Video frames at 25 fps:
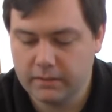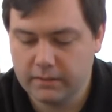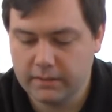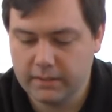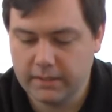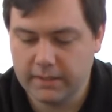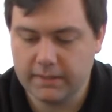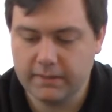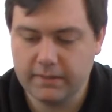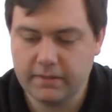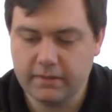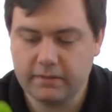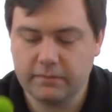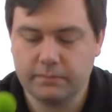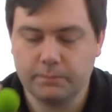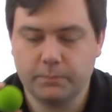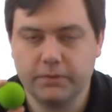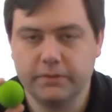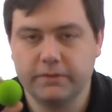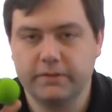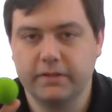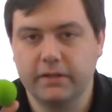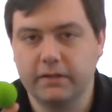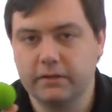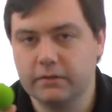in this
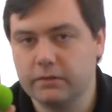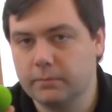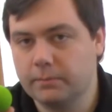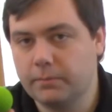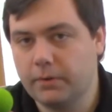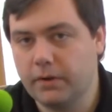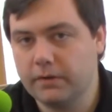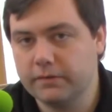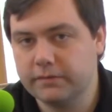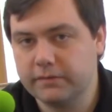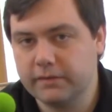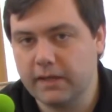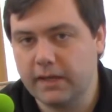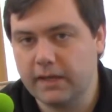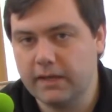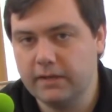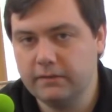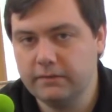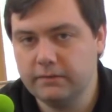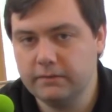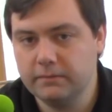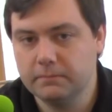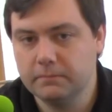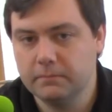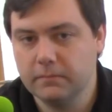particular ball's
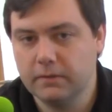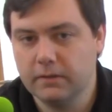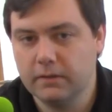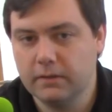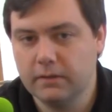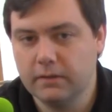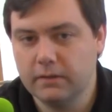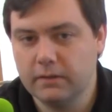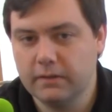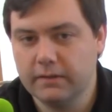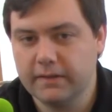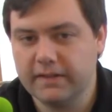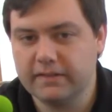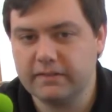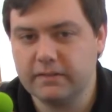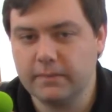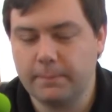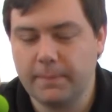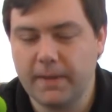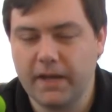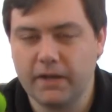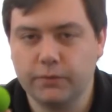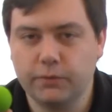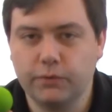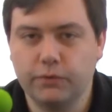case, that's
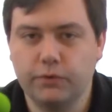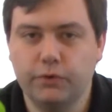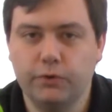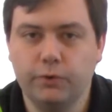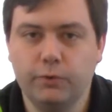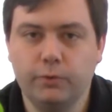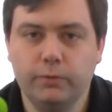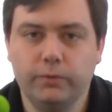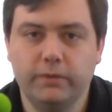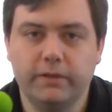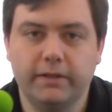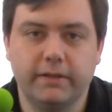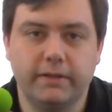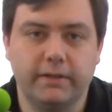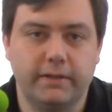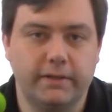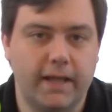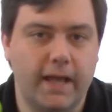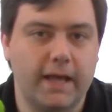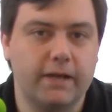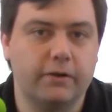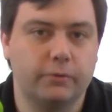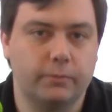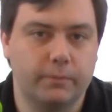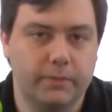about 2
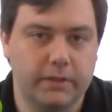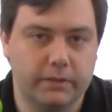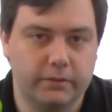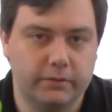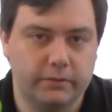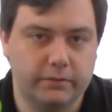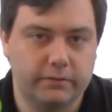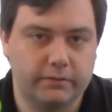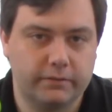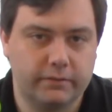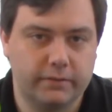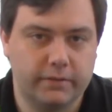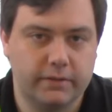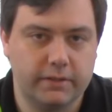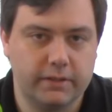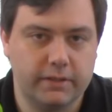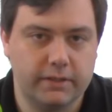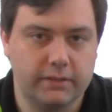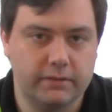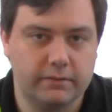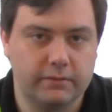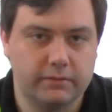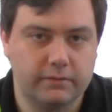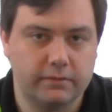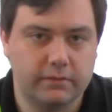nanometers to the
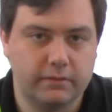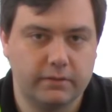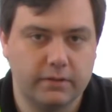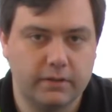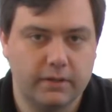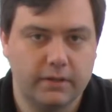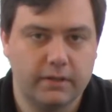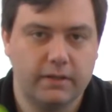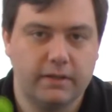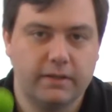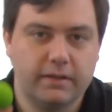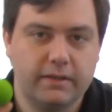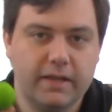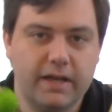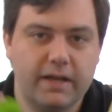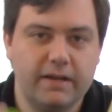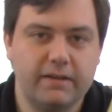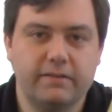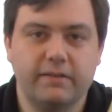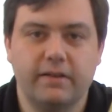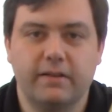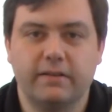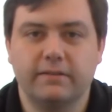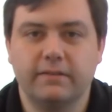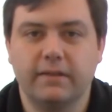east. That
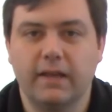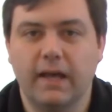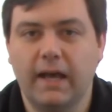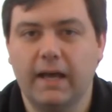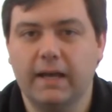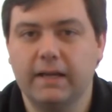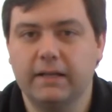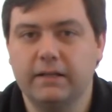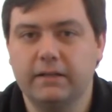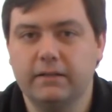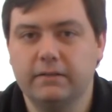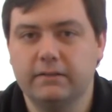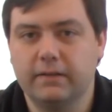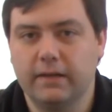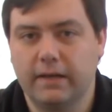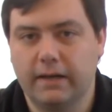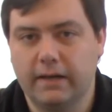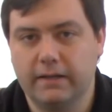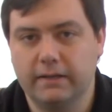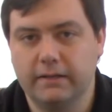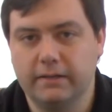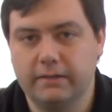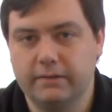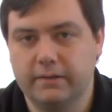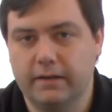is a tiny,
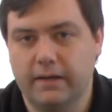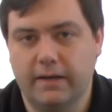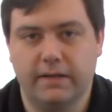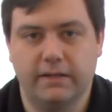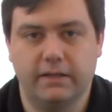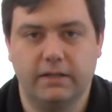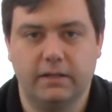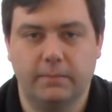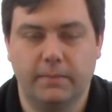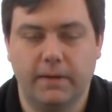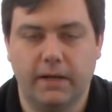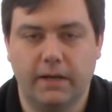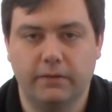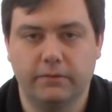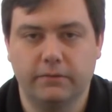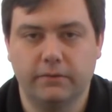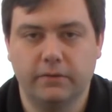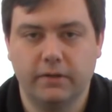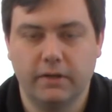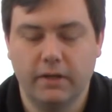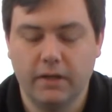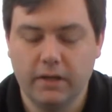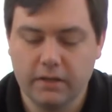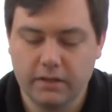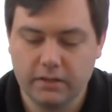tiny, tiny amount.
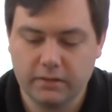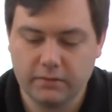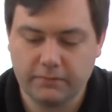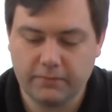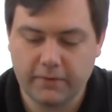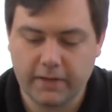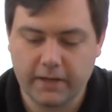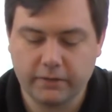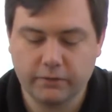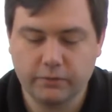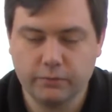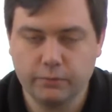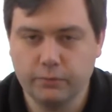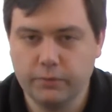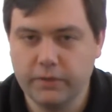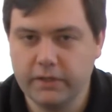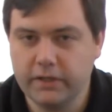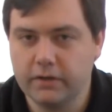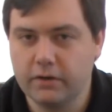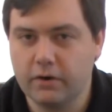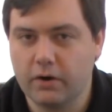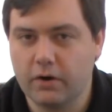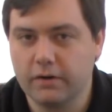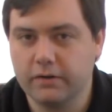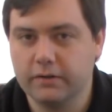In fact, we
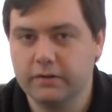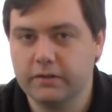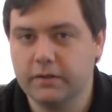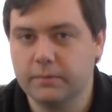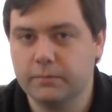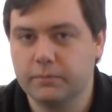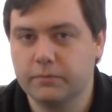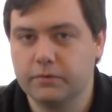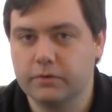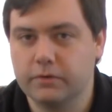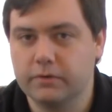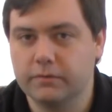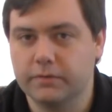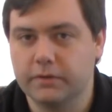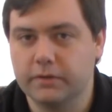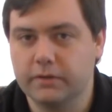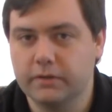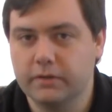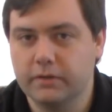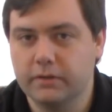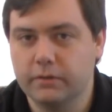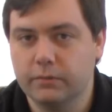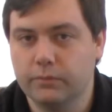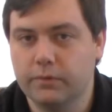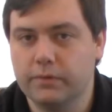can hardly observe it
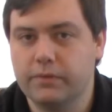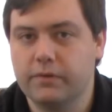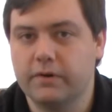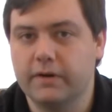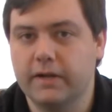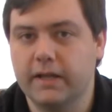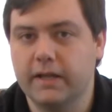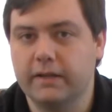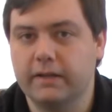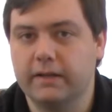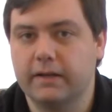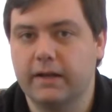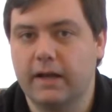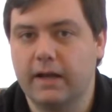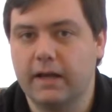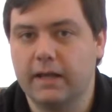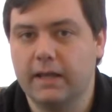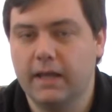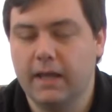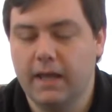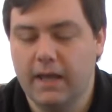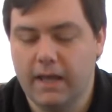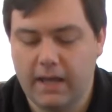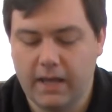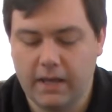with our naked eye,
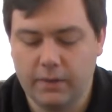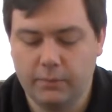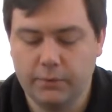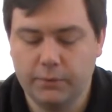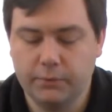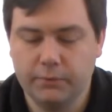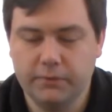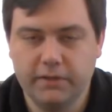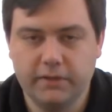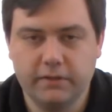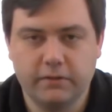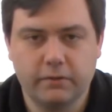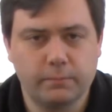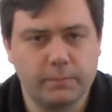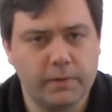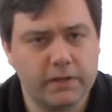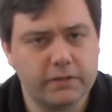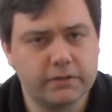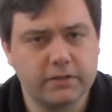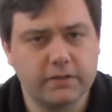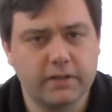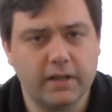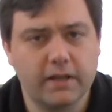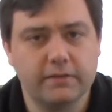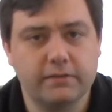and we would need
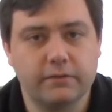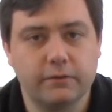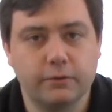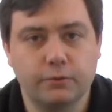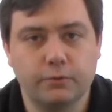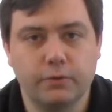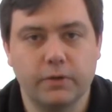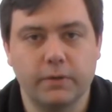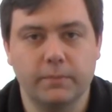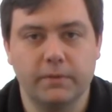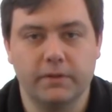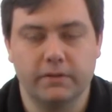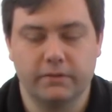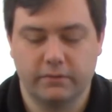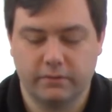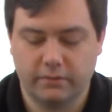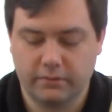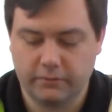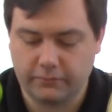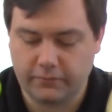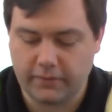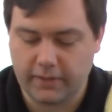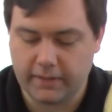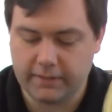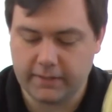specialized equipment to
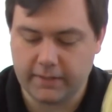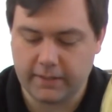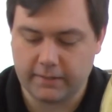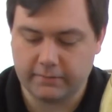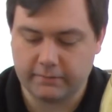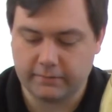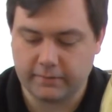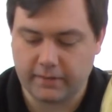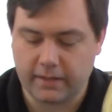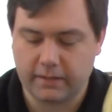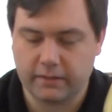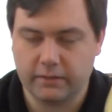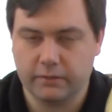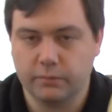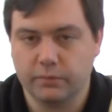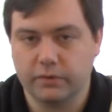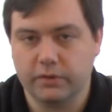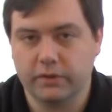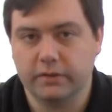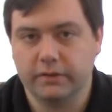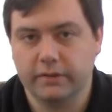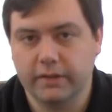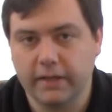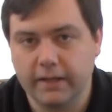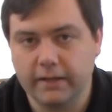find out exactly where
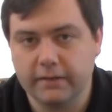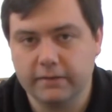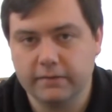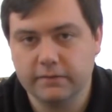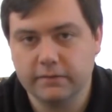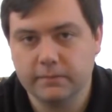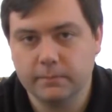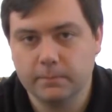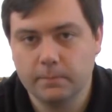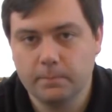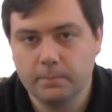it lands.